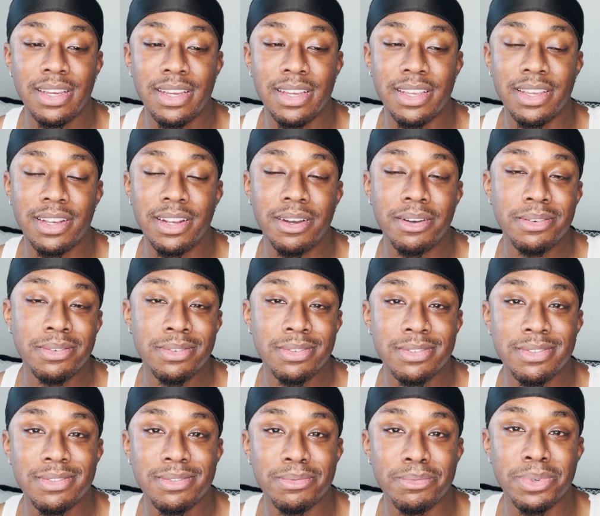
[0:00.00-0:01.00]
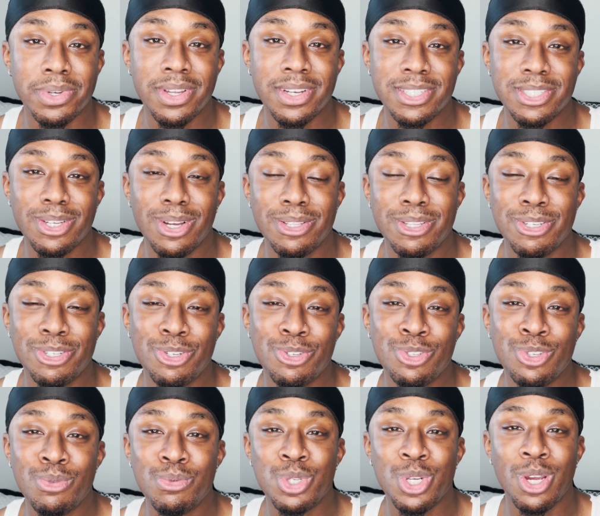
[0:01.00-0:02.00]
you know, we're gonna start this
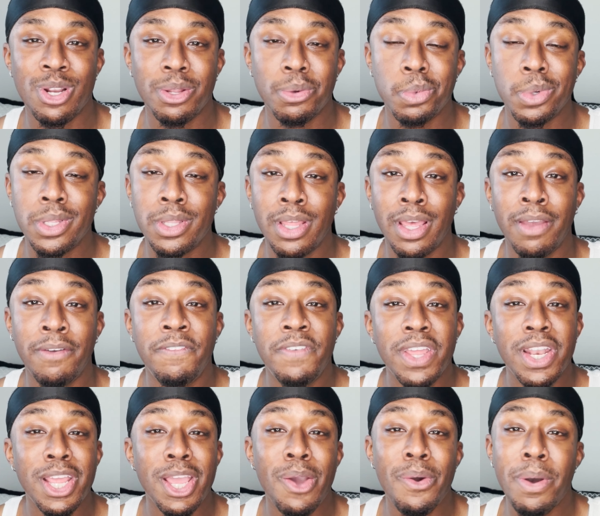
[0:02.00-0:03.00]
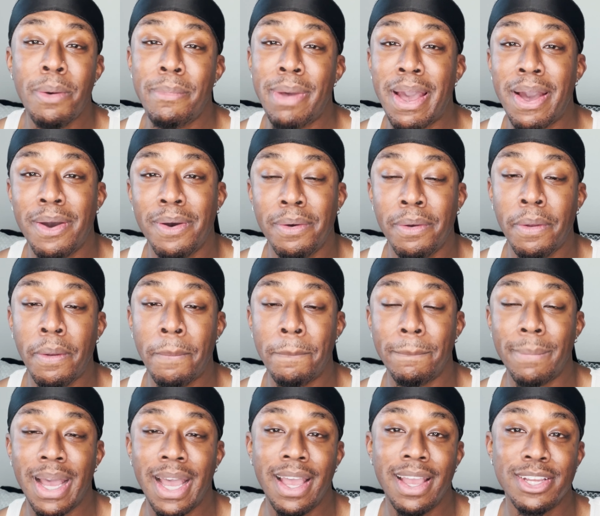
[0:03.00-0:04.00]
YouTube journey with a video about
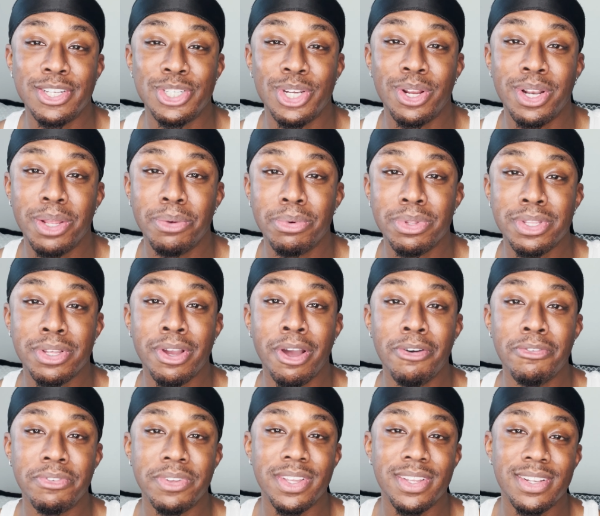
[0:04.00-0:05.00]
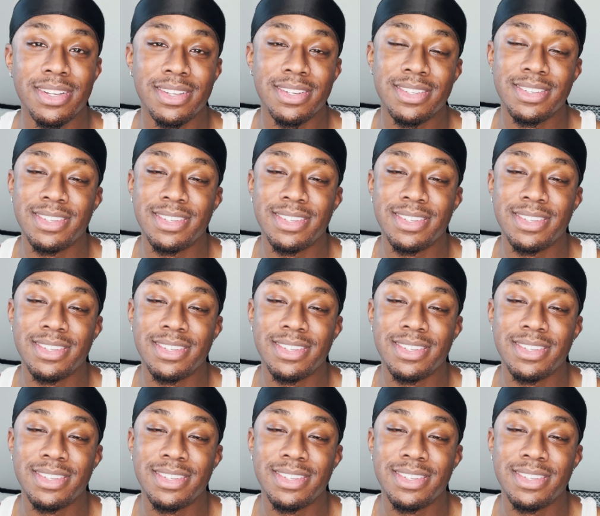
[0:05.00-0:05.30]
my journey with COVID.